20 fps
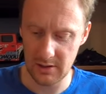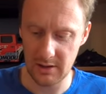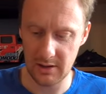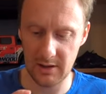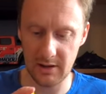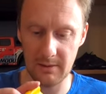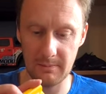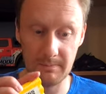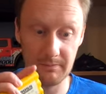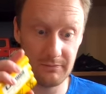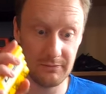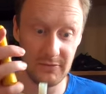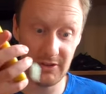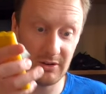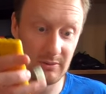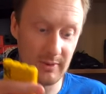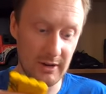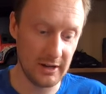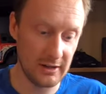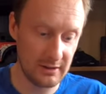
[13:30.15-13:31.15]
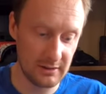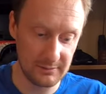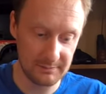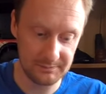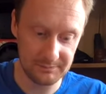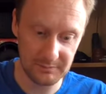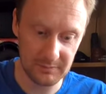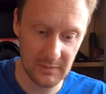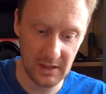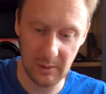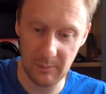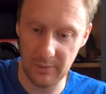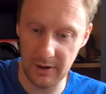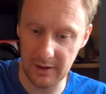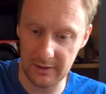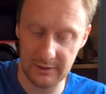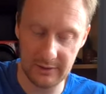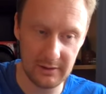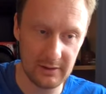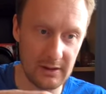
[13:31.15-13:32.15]
Not bad,
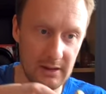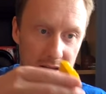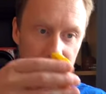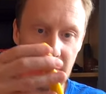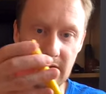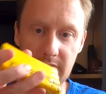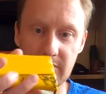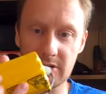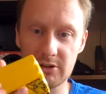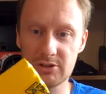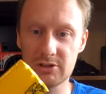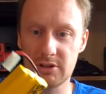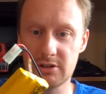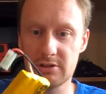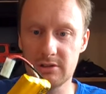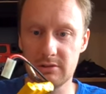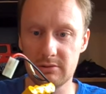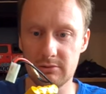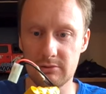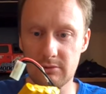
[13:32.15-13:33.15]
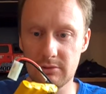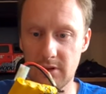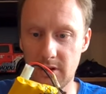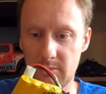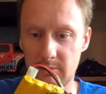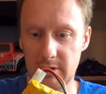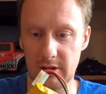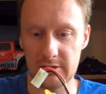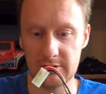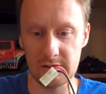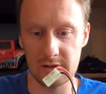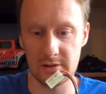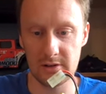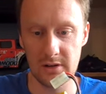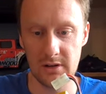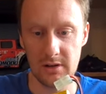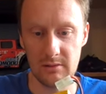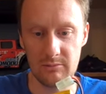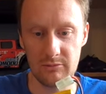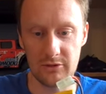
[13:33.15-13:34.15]
but I've got a charger that'll do that better.
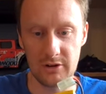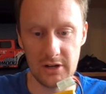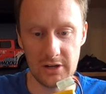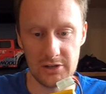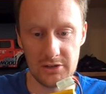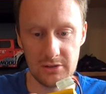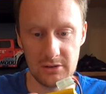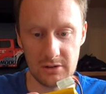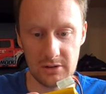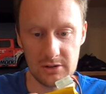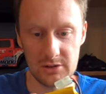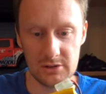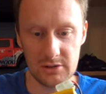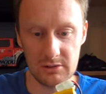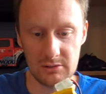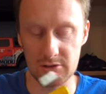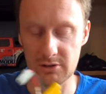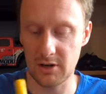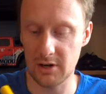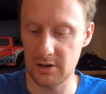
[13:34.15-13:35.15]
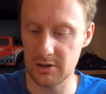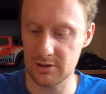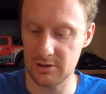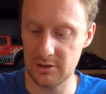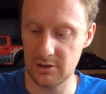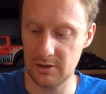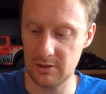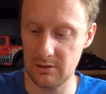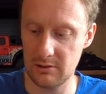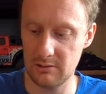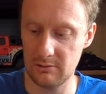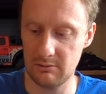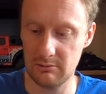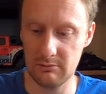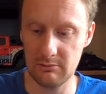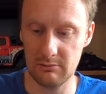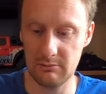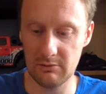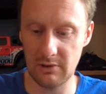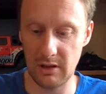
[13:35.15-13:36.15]
Pretty sure it can still charge
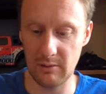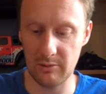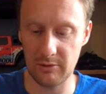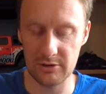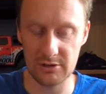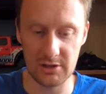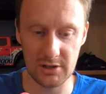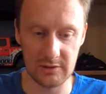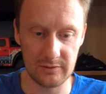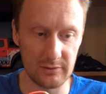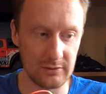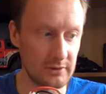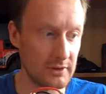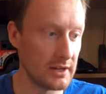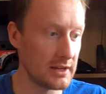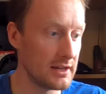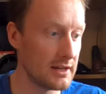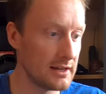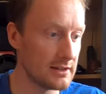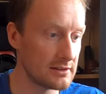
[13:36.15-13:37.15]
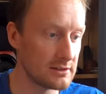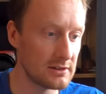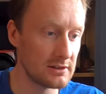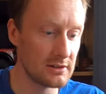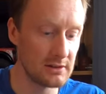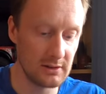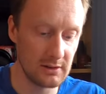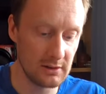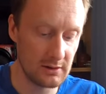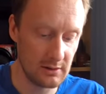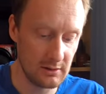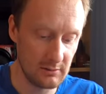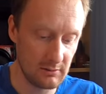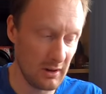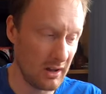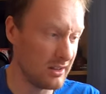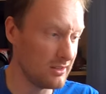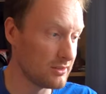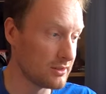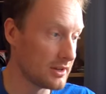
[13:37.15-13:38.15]
9.6 volt NiCads.
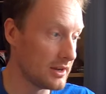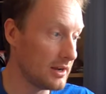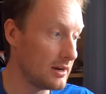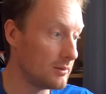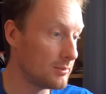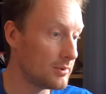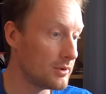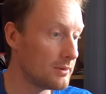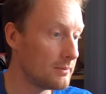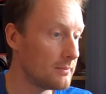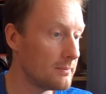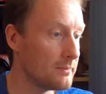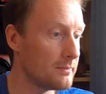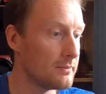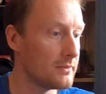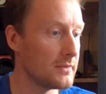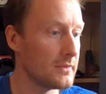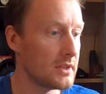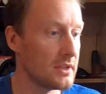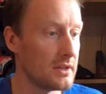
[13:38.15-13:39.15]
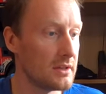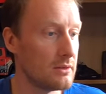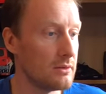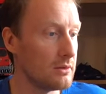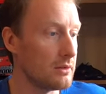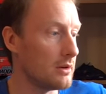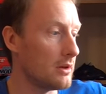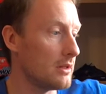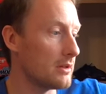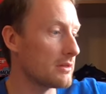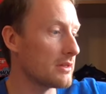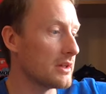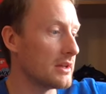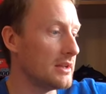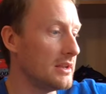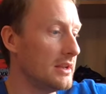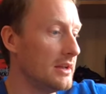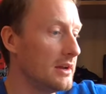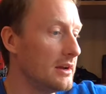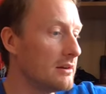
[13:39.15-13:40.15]
I'll look it up. The only other thing
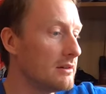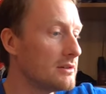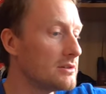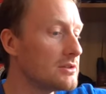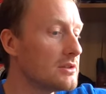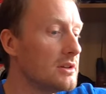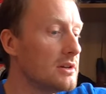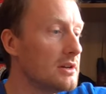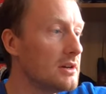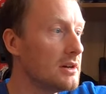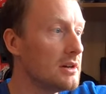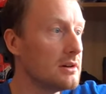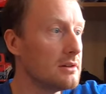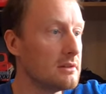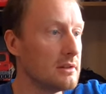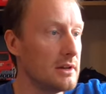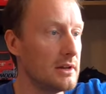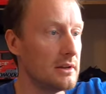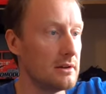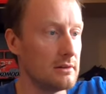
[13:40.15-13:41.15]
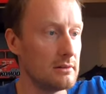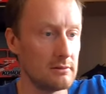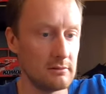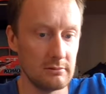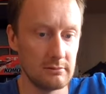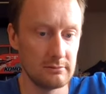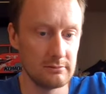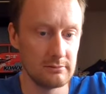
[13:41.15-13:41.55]
in here is the aerial.